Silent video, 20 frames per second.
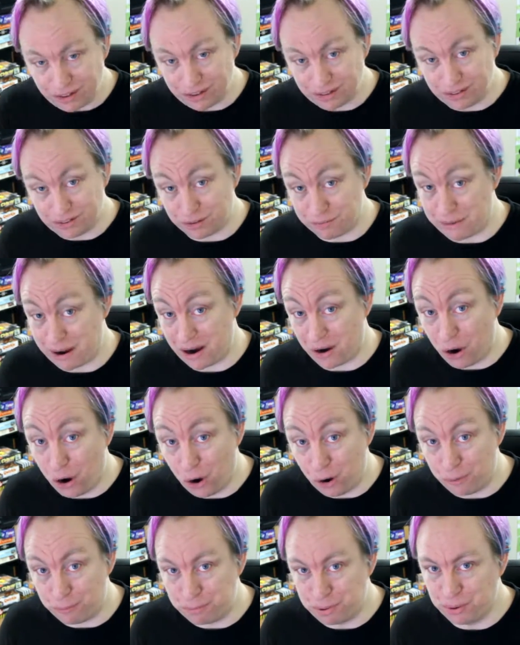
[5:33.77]
So my
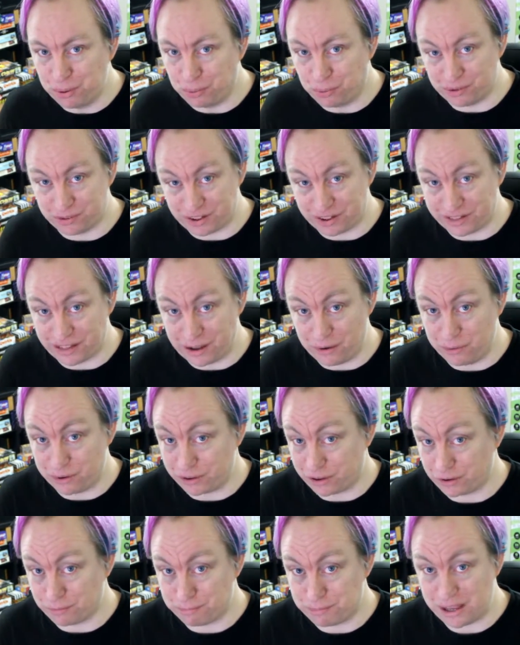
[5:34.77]
hope was that they would
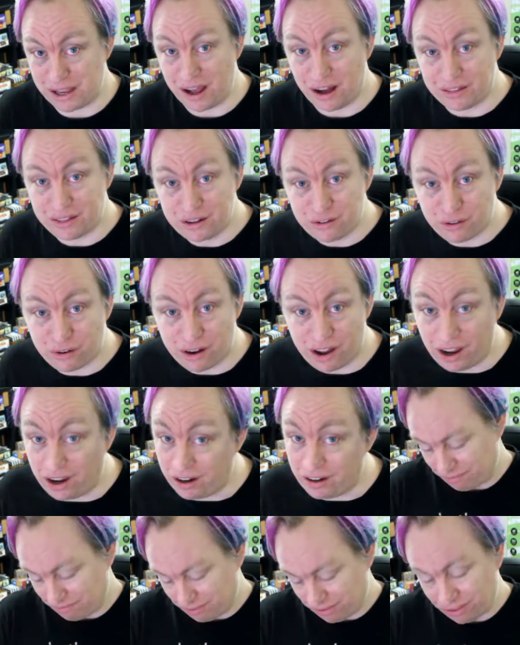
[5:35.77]
just be on the
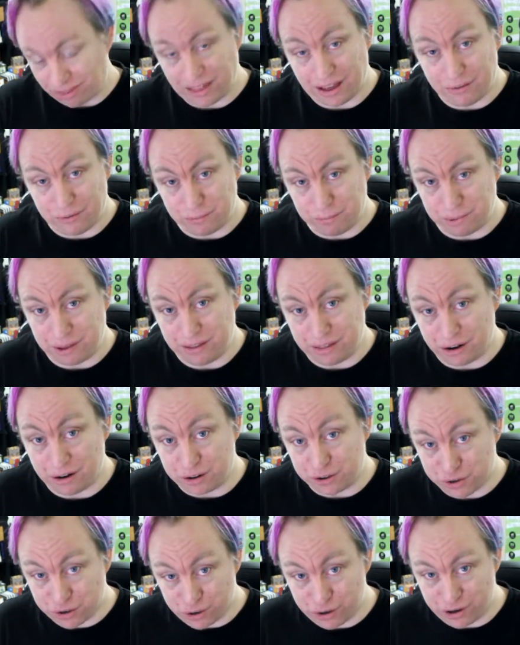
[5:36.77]
train, that would be their
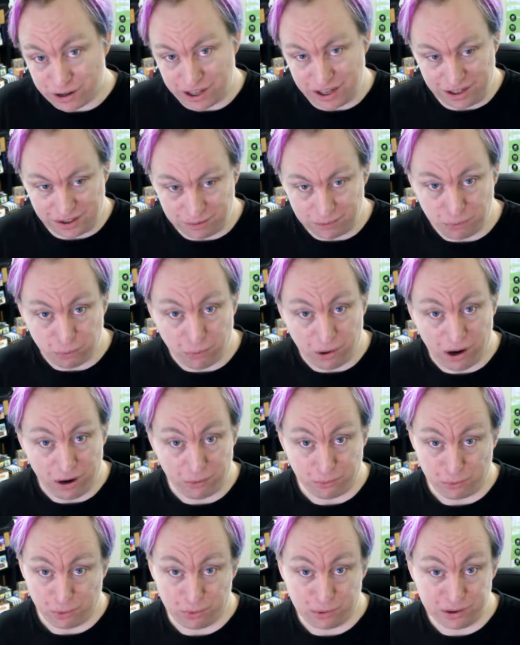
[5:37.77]
journey, while
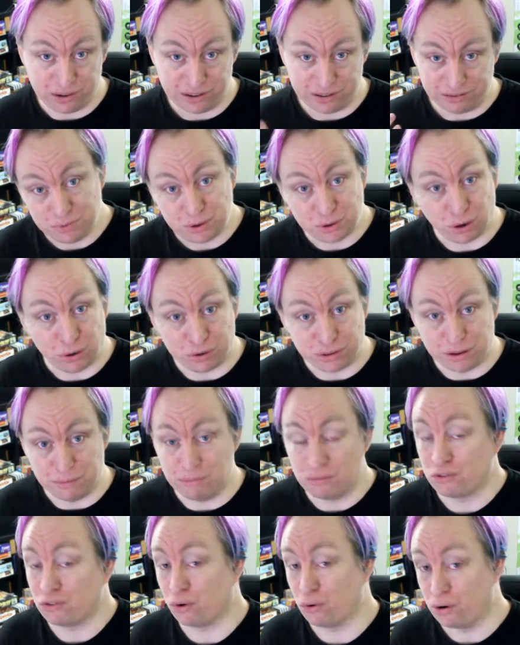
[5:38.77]
Roland told them
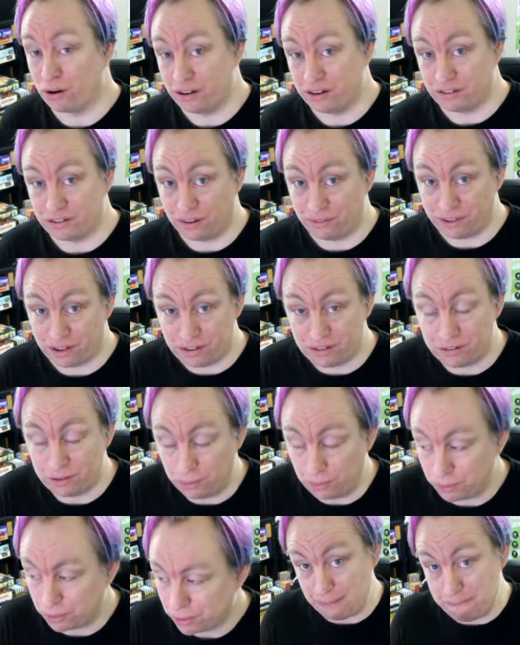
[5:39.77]
stories of his
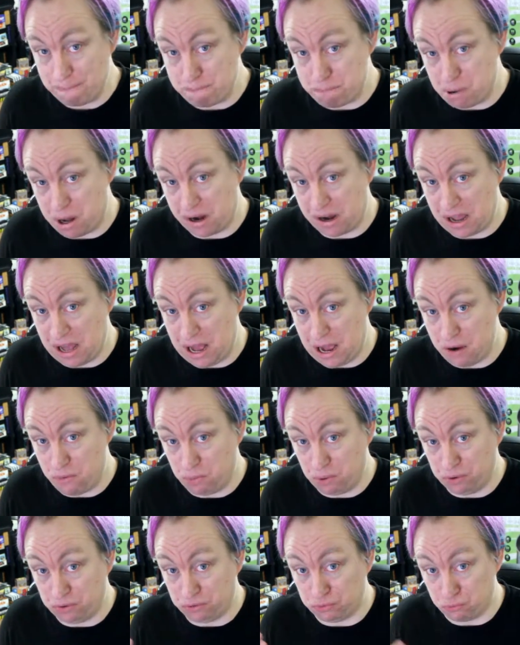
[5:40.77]
youth. But I
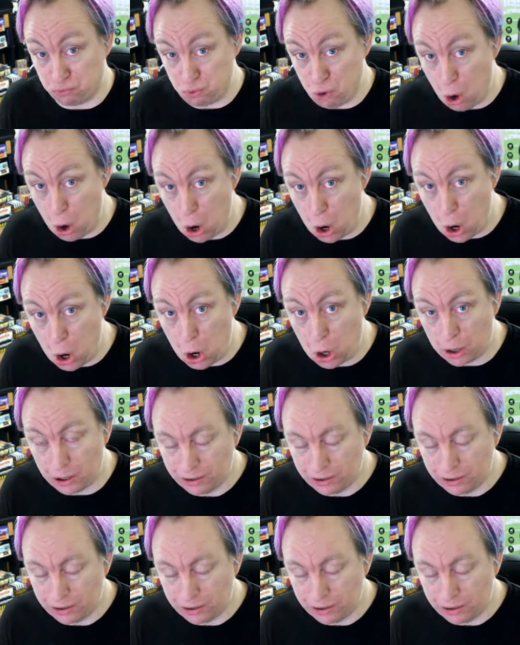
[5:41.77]
was wrong.